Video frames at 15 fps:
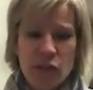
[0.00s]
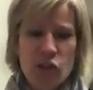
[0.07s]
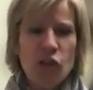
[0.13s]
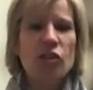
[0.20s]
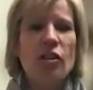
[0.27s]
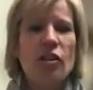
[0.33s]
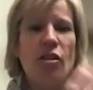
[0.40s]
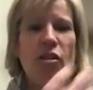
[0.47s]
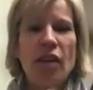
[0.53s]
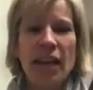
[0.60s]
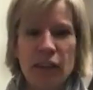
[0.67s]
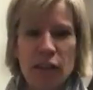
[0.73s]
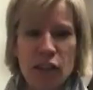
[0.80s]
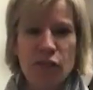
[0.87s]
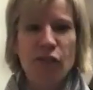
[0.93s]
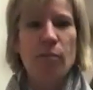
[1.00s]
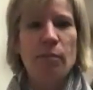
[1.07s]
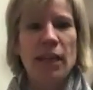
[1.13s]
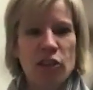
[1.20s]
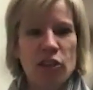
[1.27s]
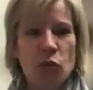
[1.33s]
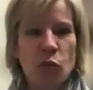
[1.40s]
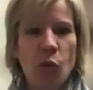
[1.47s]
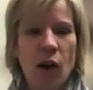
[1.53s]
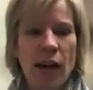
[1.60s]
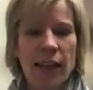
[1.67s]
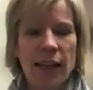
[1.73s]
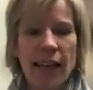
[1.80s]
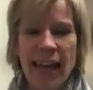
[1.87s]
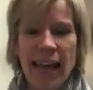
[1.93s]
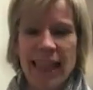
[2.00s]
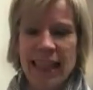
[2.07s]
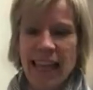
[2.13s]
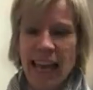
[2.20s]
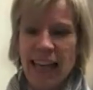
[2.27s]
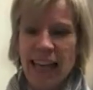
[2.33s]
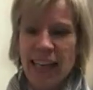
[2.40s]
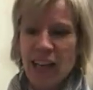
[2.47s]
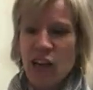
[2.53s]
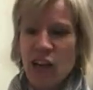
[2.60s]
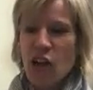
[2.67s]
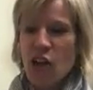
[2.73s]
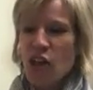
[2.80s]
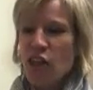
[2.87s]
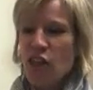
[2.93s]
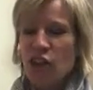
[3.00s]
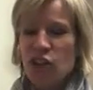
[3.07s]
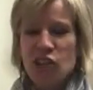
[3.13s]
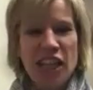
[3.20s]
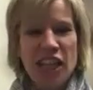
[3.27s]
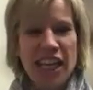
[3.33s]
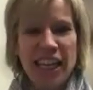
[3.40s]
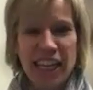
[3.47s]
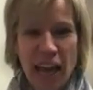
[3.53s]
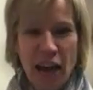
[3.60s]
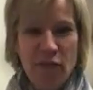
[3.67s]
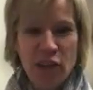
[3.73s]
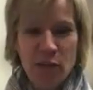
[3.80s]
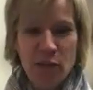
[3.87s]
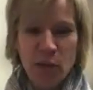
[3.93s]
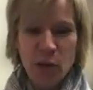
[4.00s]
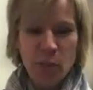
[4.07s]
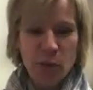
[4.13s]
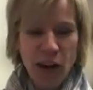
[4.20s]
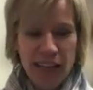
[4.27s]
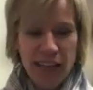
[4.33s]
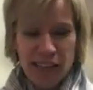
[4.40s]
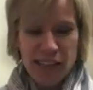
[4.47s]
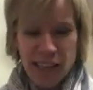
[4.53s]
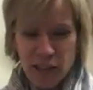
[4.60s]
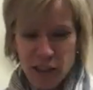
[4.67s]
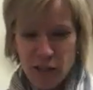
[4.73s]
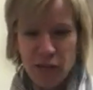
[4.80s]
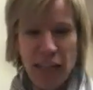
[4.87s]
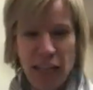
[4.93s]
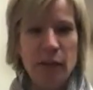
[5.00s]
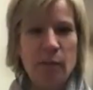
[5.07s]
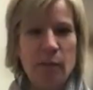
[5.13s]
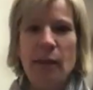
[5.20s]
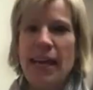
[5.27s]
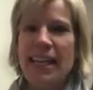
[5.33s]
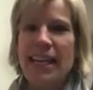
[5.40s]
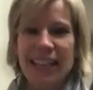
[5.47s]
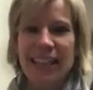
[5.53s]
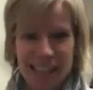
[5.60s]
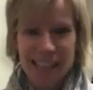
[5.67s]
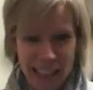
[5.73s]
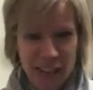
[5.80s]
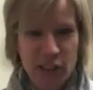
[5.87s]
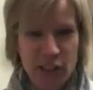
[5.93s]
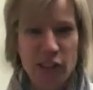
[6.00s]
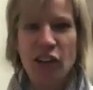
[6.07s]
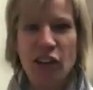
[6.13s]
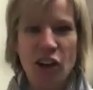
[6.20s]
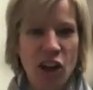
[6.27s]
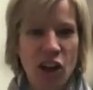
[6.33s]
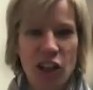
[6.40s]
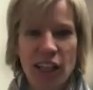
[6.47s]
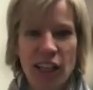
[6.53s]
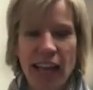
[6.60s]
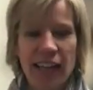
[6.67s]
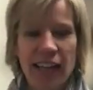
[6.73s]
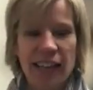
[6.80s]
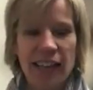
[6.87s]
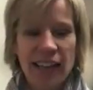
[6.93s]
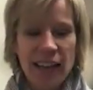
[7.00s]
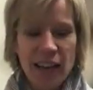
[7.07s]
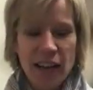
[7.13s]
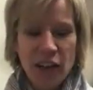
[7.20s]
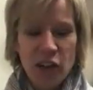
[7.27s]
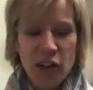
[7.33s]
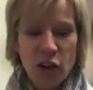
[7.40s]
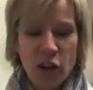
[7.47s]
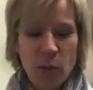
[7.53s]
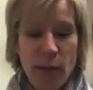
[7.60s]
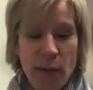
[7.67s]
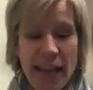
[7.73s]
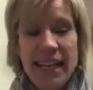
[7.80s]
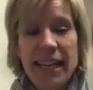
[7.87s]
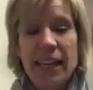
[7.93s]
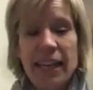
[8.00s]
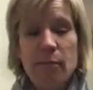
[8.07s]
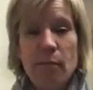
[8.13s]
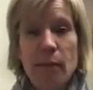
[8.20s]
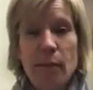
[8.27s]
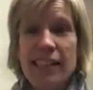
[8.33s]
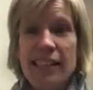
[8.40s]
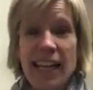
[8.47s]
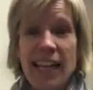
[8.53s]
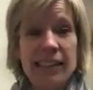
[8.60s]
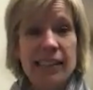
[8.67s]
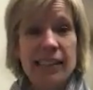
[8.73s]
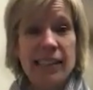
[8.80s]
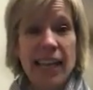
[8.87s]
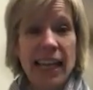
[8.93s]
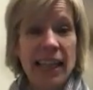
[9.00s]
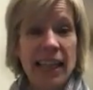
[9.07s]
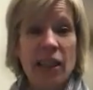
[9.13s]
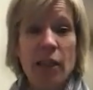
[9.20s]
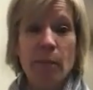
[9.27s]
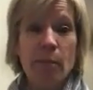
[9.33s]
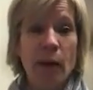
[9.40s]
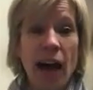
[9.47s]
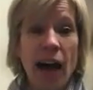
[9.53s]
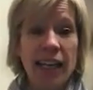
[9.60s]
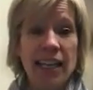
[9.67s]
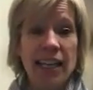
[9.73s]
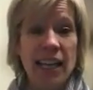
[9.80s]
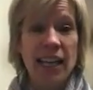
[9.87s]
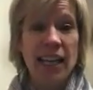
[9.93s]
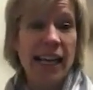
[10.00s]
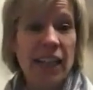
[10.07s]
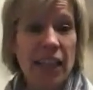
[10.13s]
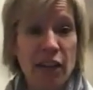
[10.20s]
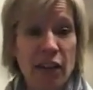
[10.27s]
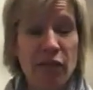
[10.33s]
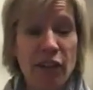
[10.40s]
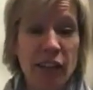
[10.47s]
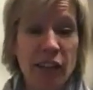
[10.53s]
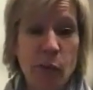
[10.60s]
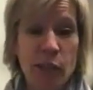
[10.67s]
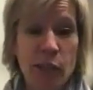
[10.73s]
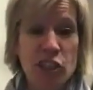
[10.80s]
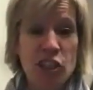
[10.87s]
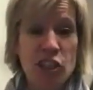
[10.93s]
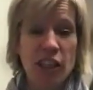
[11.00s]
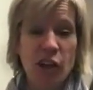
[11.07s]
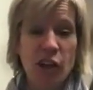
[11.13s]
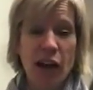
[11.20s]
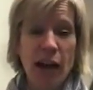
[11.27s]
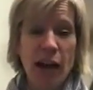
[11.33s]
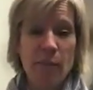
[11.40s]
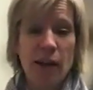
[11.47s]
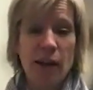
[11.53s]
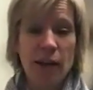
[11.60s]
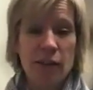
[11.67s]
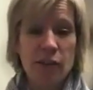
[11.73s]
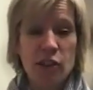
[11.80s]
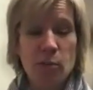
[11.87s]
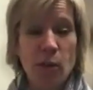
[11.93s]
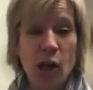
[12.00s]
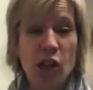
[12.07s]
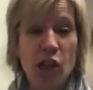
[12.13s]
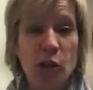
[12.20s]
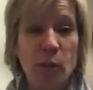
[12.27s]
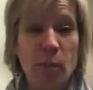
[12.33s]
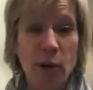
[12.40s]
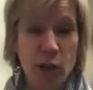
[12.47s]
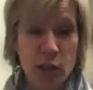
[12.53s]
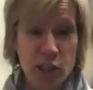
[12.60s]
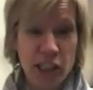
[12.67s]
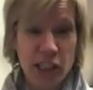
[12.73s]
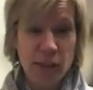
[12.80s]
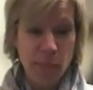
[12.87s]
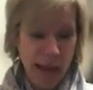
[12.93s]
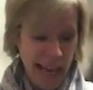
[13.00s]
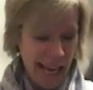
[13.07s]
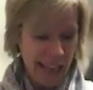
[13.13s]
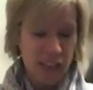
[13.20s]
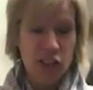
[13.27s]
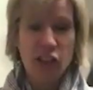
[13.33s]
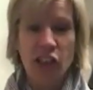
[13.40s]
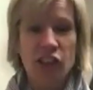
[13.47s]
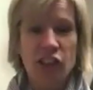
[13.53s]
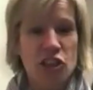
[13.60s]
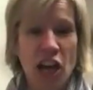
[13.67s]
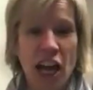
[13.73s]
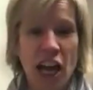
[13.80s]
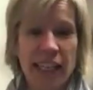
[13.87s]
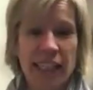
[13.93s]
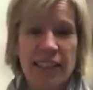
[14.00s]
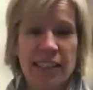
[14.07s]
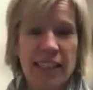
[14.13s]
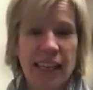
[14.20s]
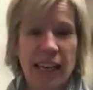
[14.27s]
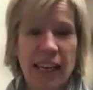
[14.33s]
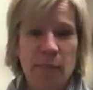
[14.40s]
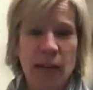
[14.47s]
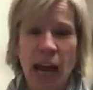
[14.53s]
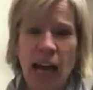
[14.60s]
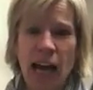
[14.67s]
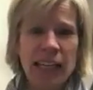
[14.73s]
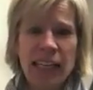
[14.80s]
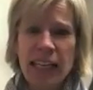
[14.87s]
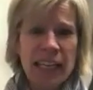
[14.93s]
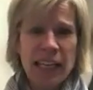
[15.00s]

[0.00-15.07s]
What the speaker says: certain things from each one, and then there's the inevitable process of like making sense of it all and making it make sense in the body that I live in, which I'm a smaller person. My hands aren't giant and I'm not